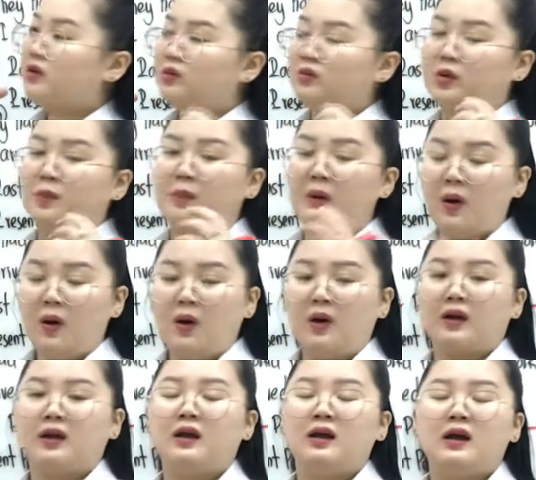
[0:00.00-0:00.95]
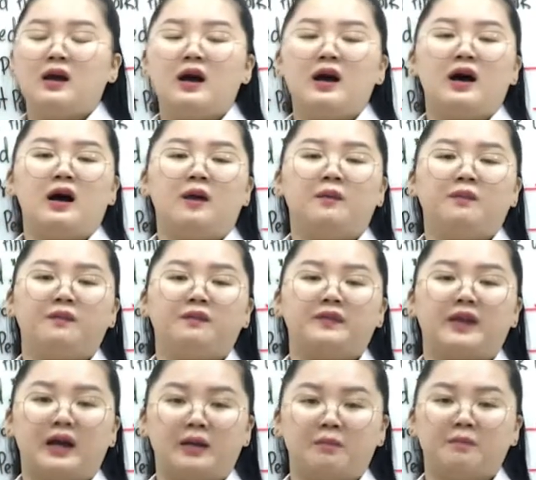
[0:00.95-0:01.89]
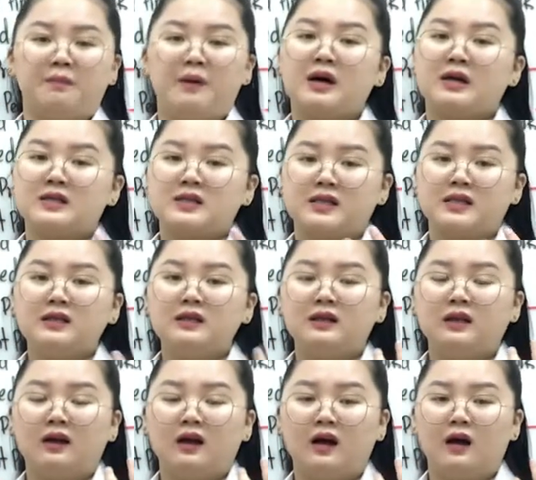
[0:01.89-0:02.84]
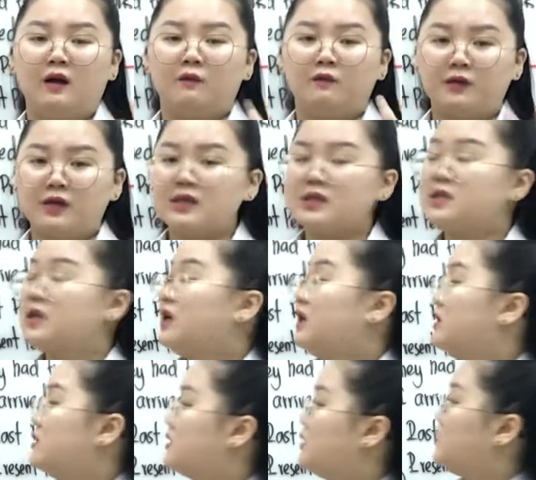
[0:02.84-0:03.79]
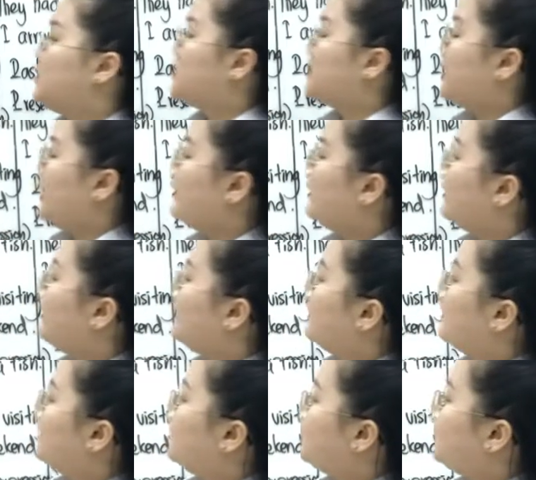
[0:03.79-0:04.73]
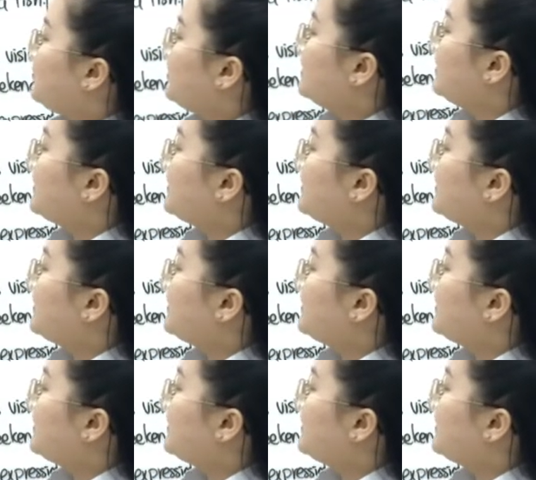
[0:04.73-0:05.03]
to report that person words, so you said, she